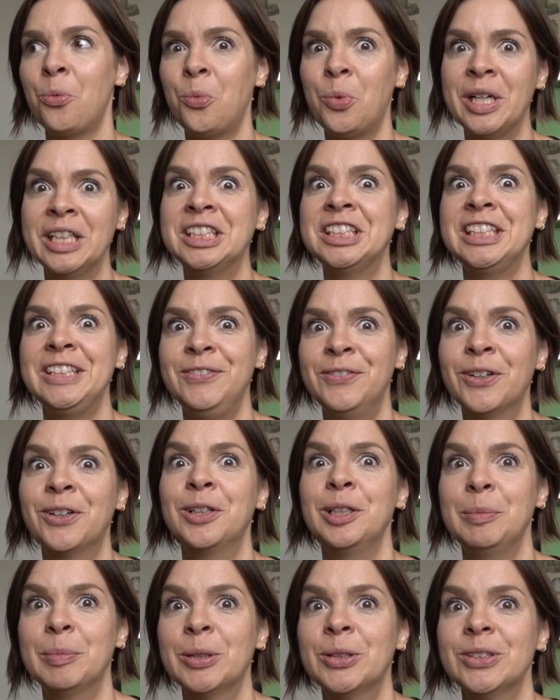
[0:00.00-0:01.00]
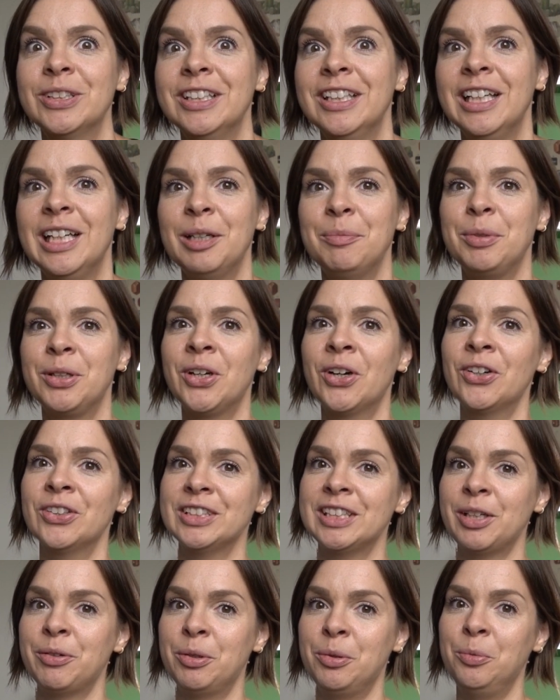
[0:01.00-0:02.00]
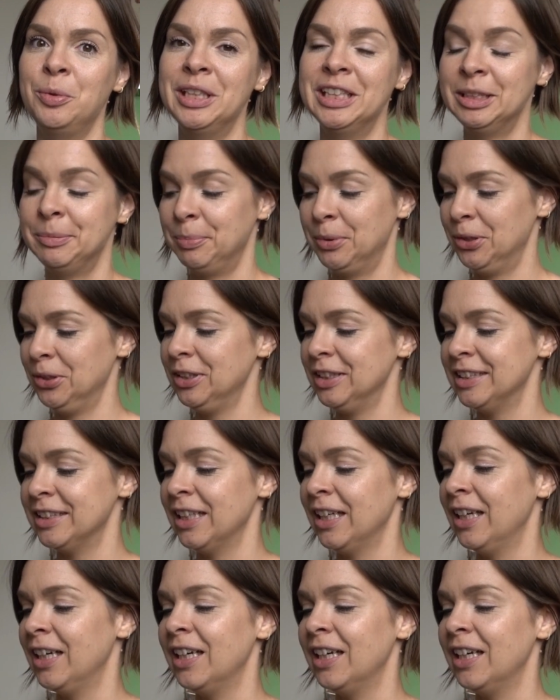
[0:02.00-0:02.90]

witchy vibe on because there were witch books.